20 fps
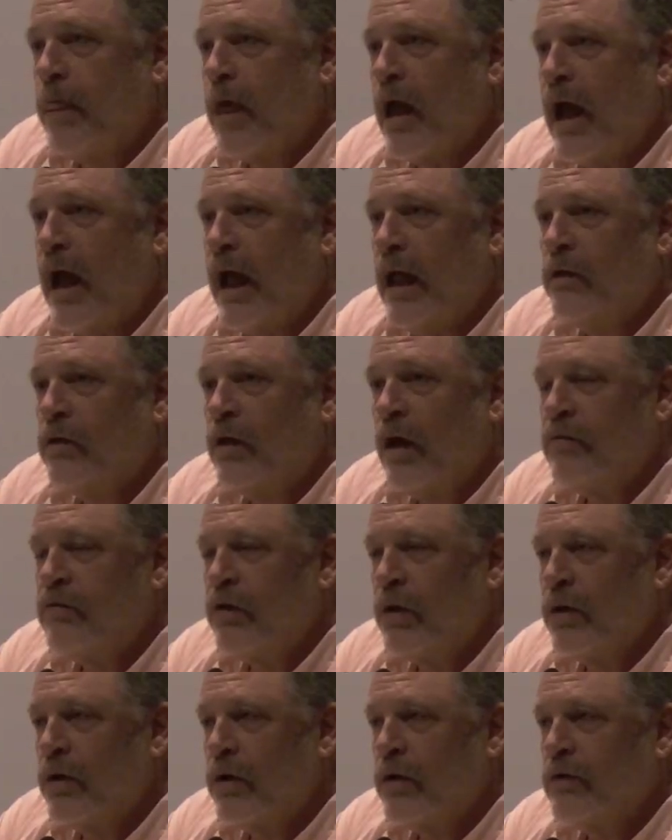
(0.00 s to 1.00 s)
And I've
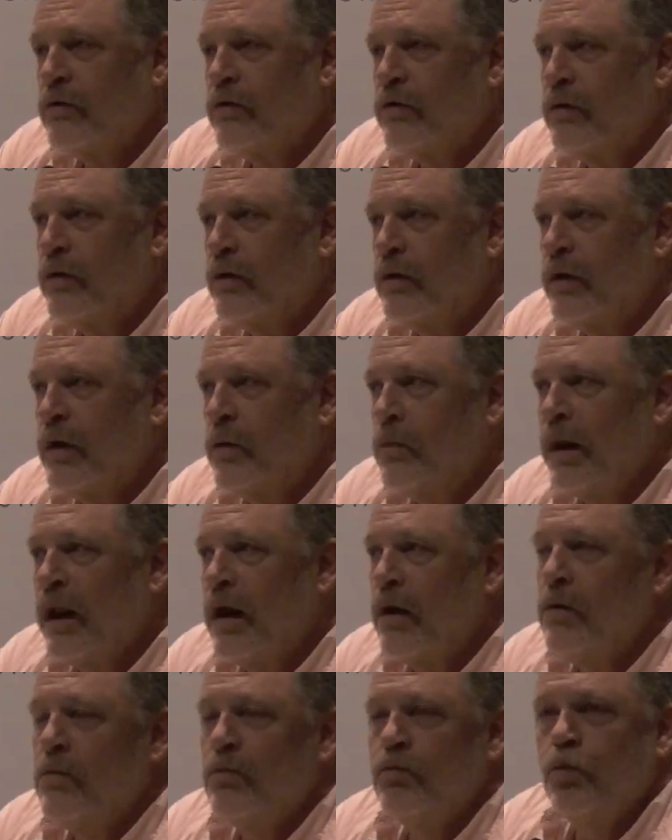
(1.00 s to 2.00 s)
learned that when
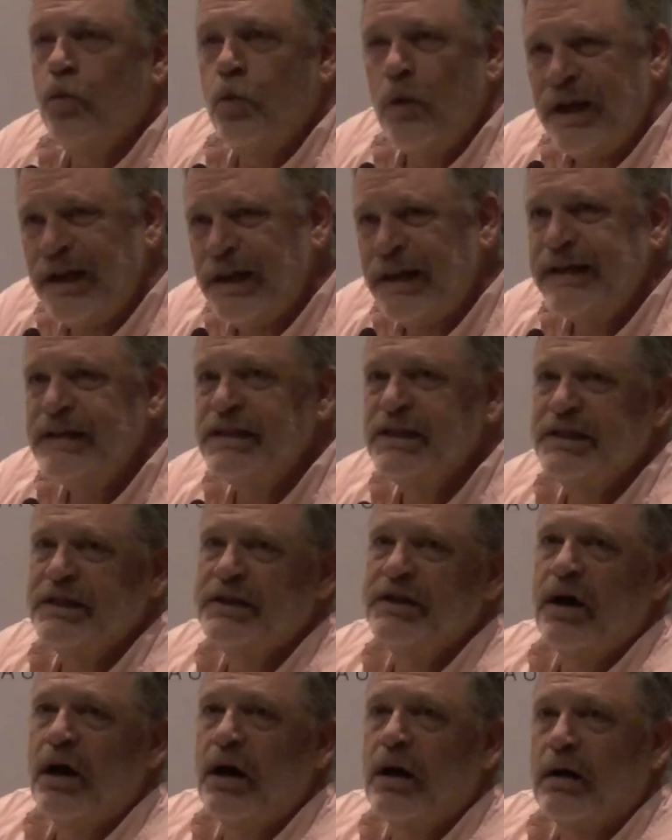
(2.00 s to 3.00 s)
I'm really
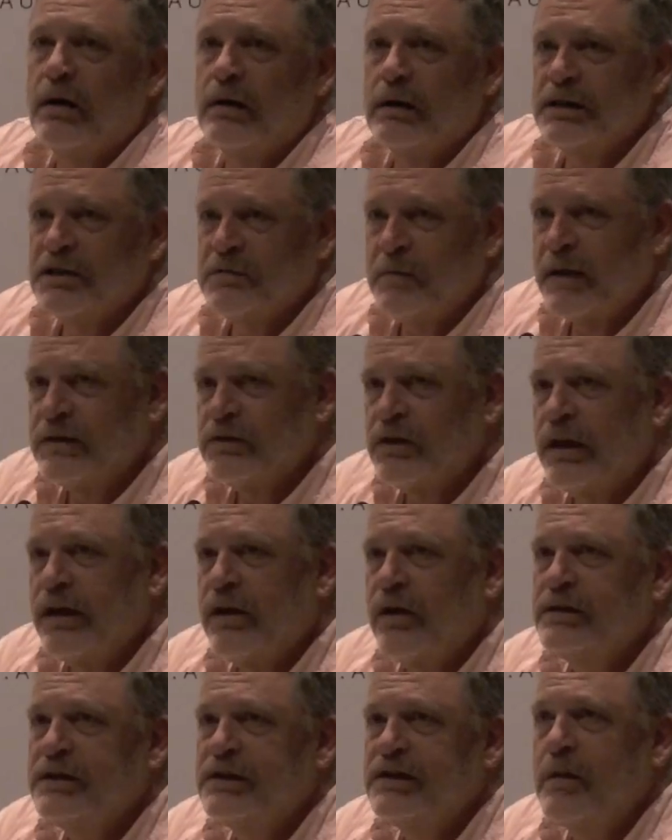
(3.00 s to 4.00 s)
stuck, especially
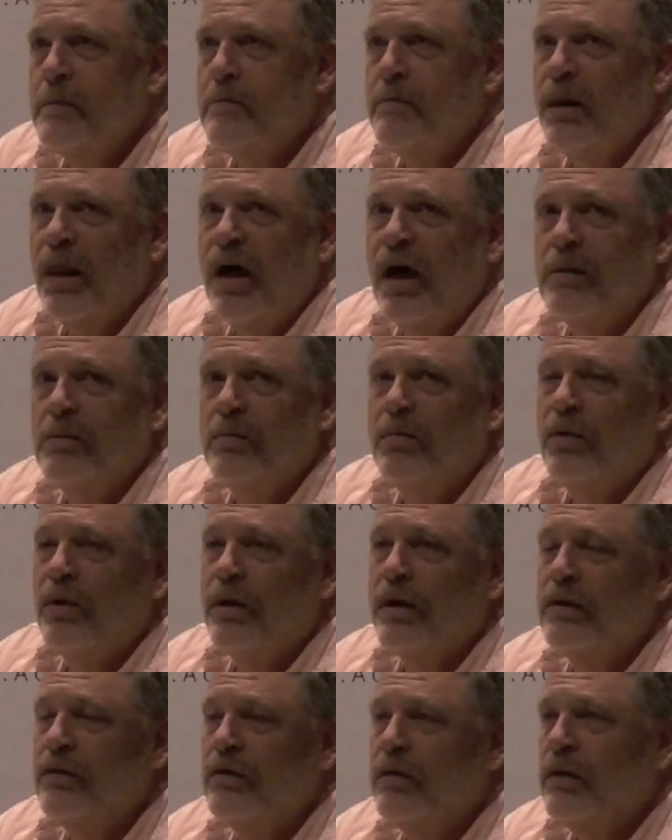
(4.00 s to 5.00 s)
on some plot
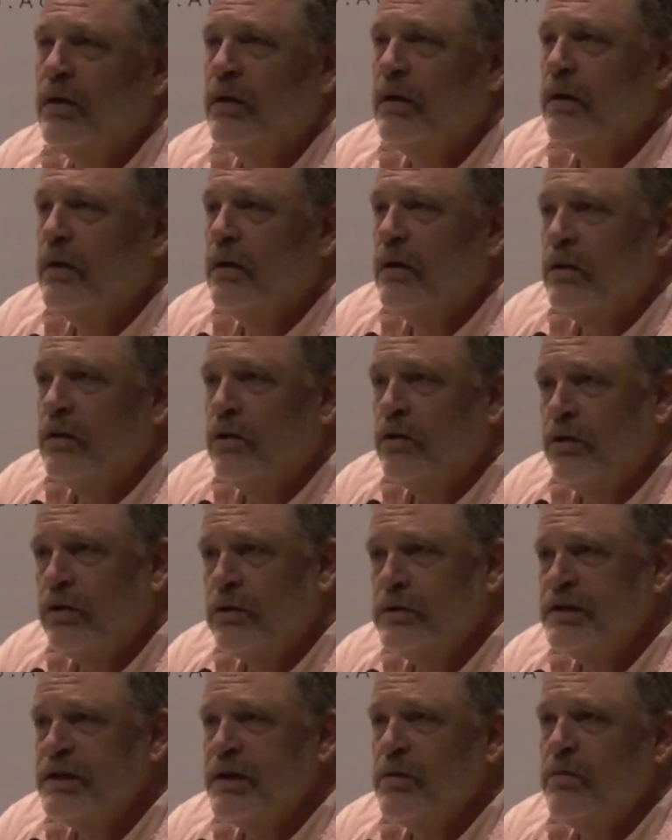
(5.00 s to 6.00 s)
point, the
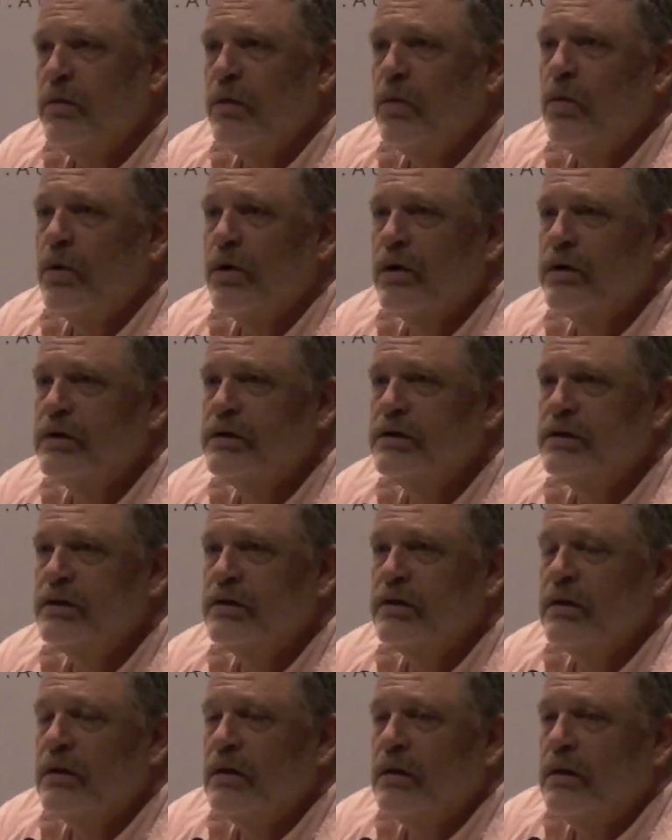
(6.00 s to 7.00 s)
two simple
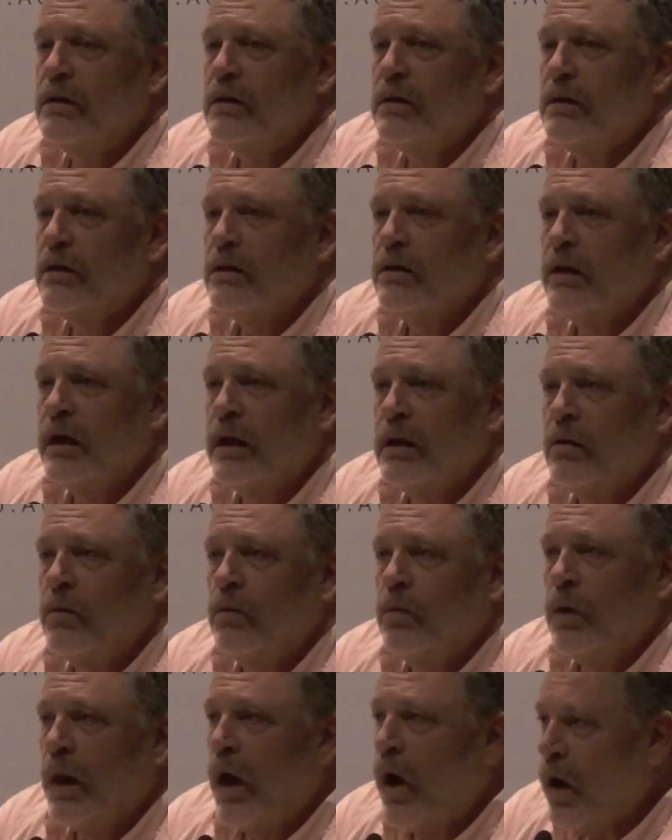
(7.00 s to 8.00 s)
words
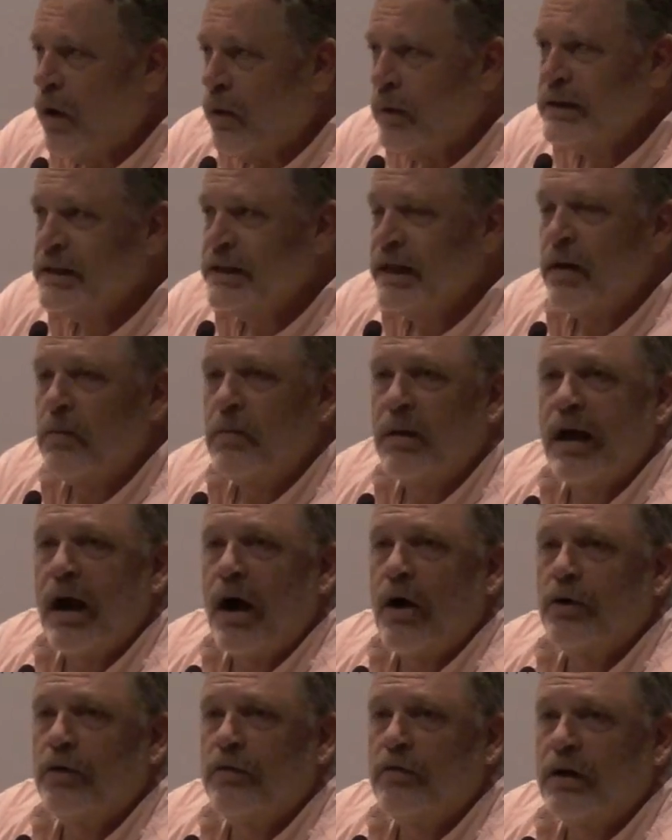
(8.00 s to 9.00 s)
that will always get me
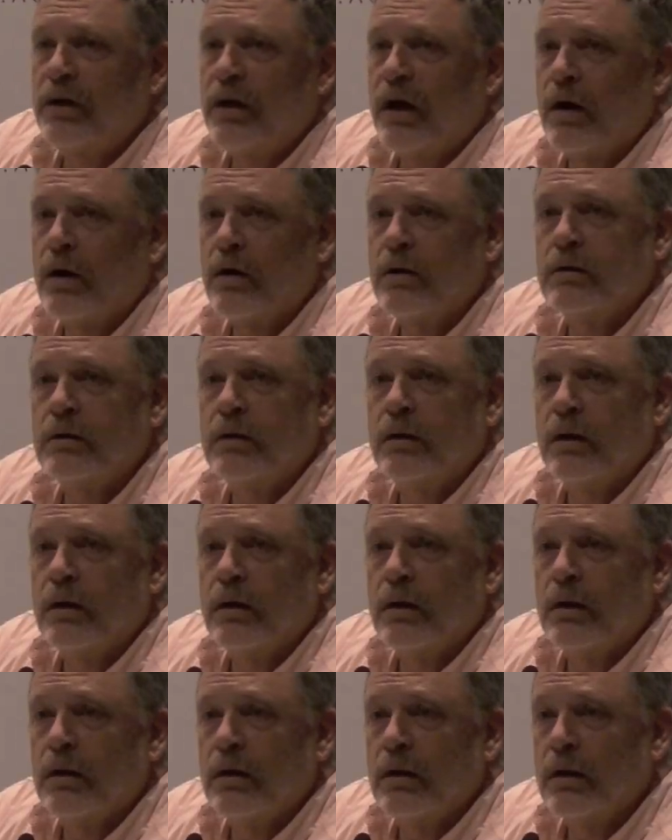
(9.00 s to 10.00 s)
out of it are,
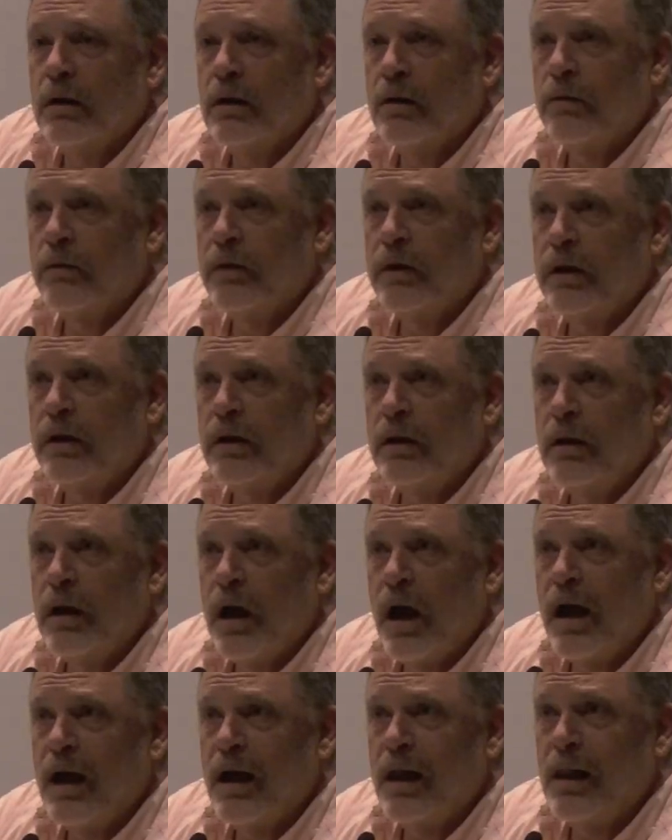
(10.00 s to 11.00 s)
Hillary,
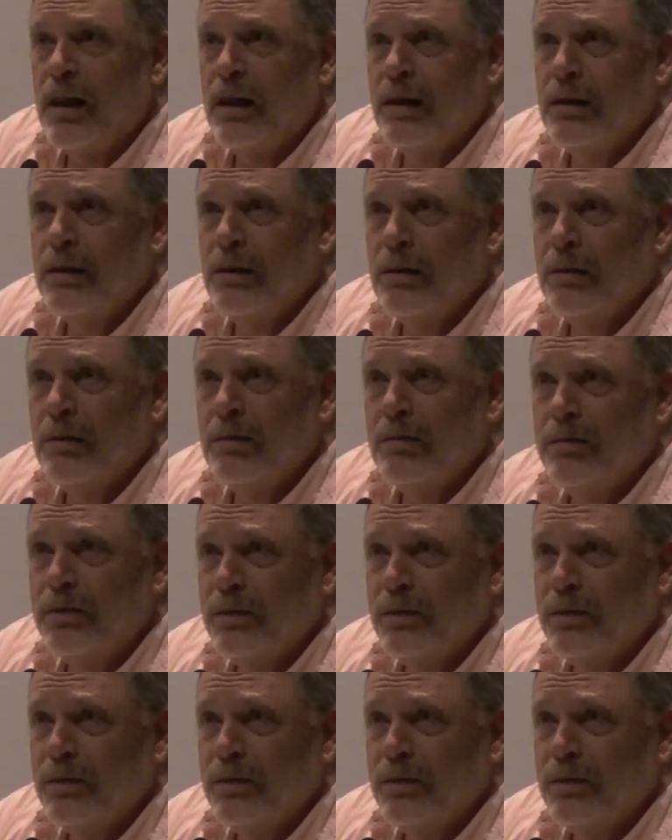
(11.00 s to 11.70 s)
help.